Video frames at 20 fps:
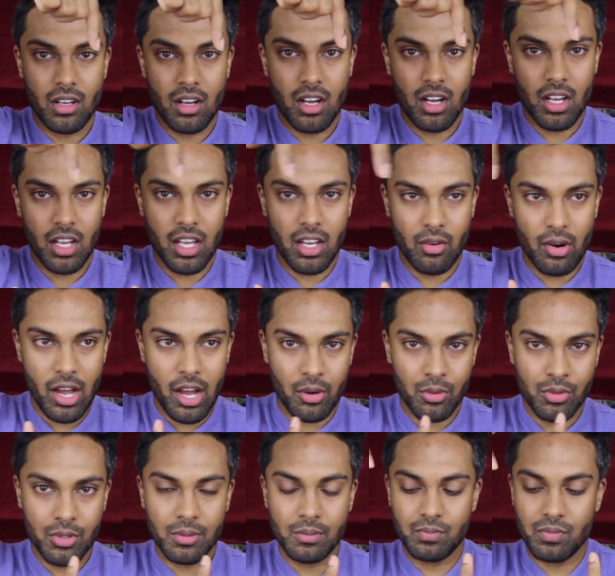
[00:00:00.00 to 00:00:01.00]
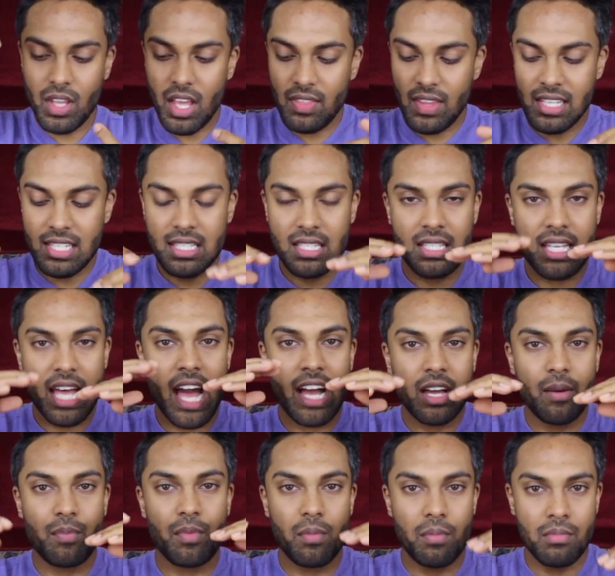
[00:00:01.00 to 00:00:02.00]
around. And they
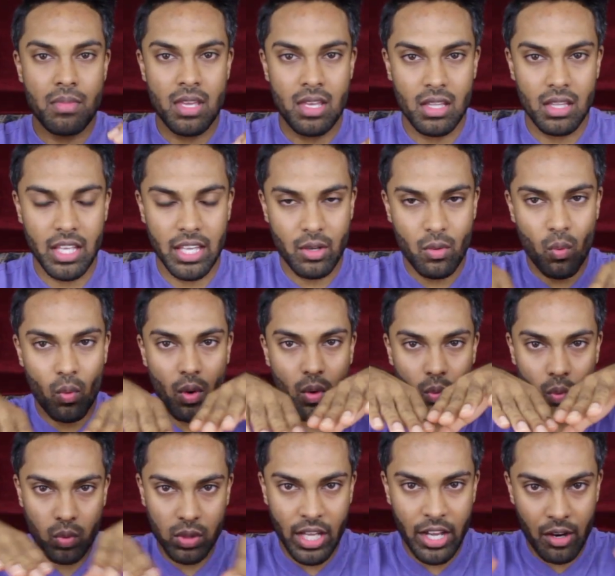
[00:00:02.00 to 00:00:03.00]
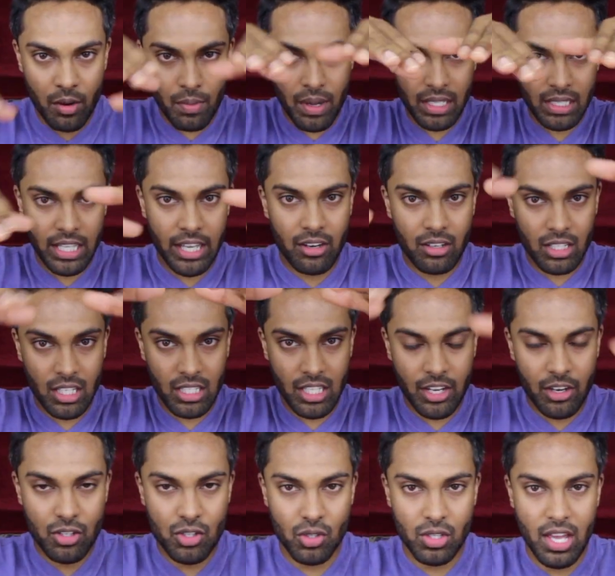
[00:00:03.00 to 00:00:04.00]
stack up the meat like layer by layer by
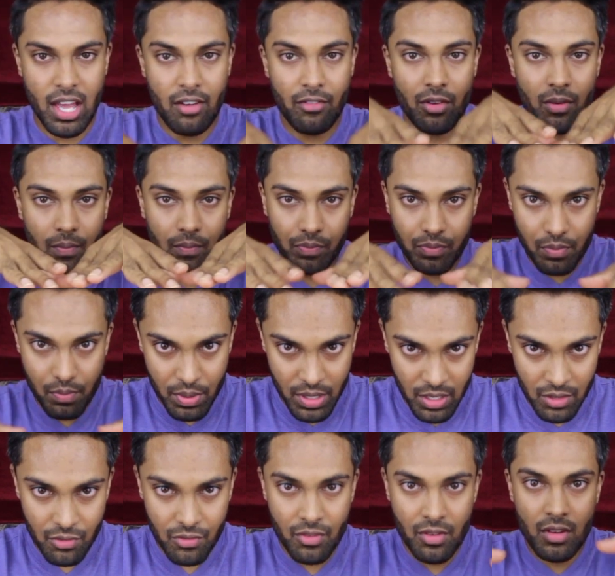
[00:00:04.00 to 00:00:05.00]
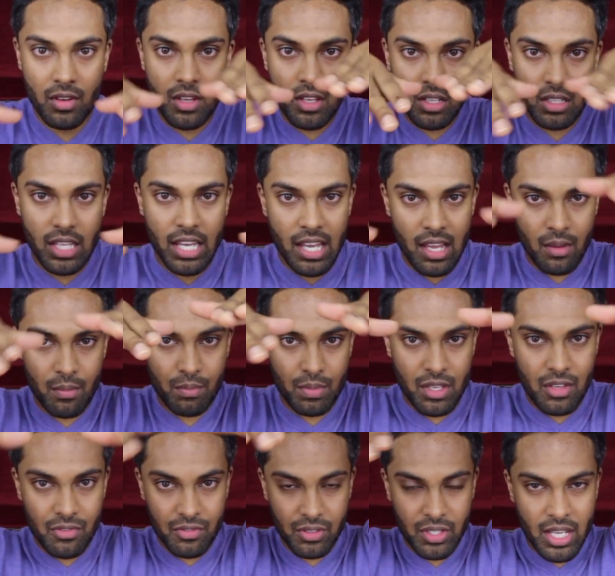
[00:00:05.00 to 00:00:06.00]
layer. So they have beef, lamb,
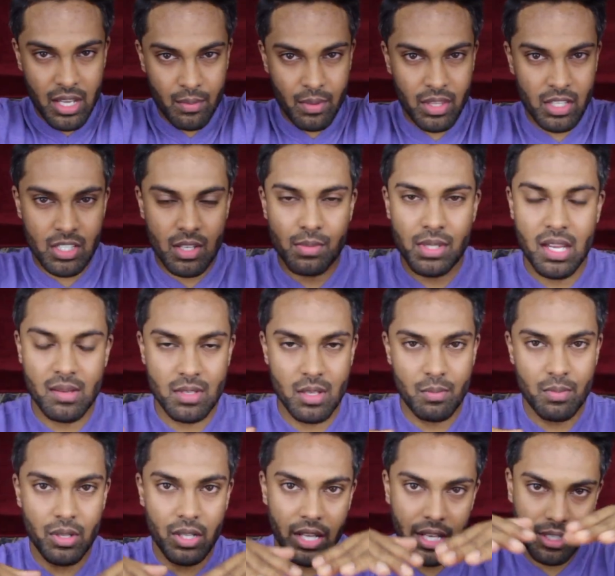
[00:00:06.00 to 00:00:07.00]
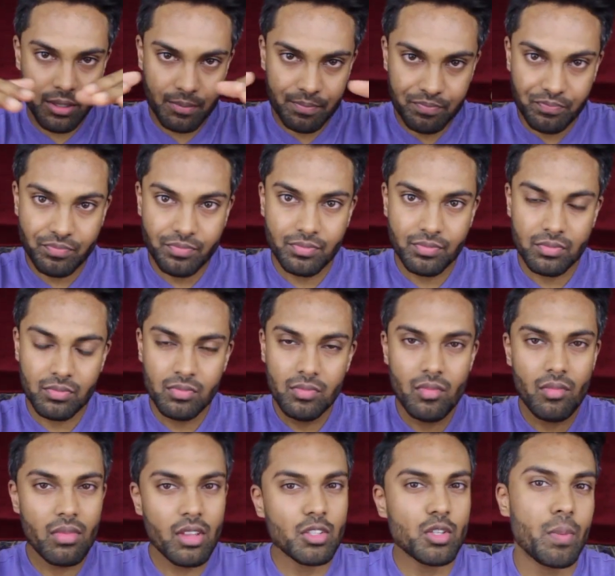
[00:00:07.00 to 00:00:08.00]
and then sometimes they put like,
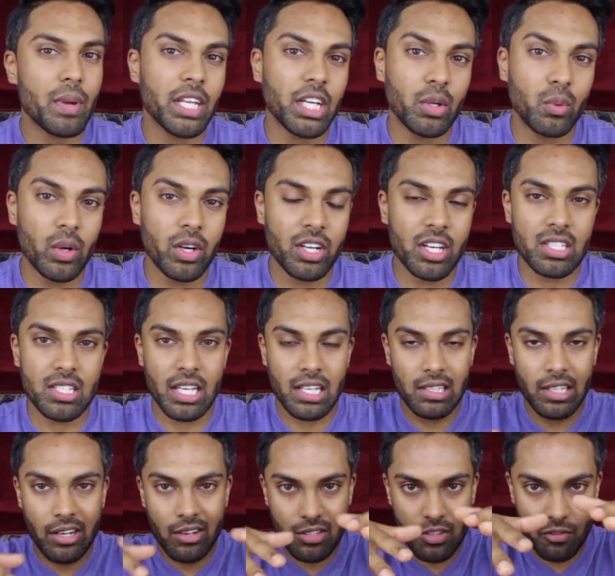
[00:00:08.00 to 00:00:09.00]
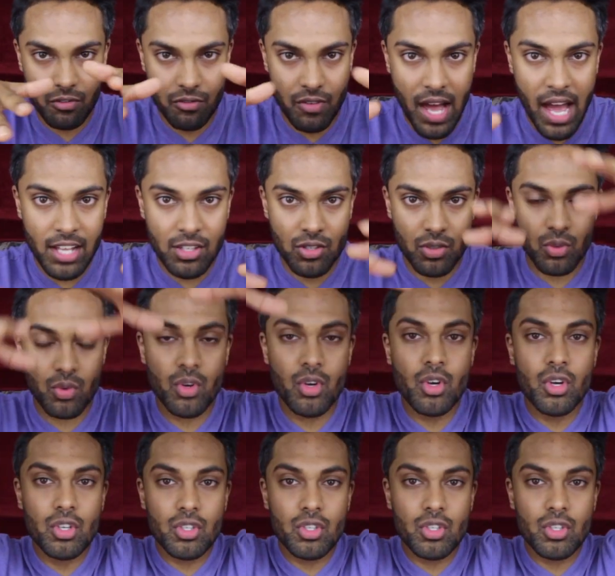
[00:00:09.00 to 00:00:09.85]
depending on where it is, like layers of fat too.